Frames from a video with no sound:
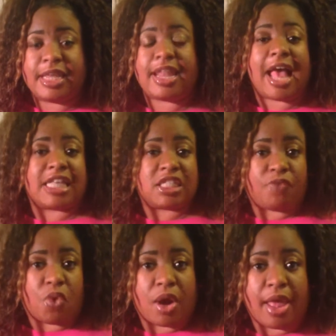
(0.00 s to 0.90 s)
it asked
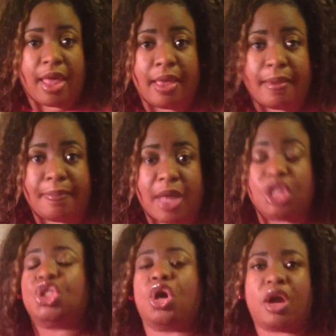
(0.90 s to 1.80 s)
for um, a
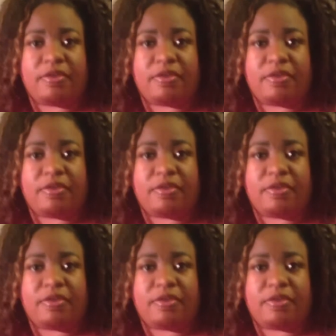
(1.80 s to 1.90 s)
jar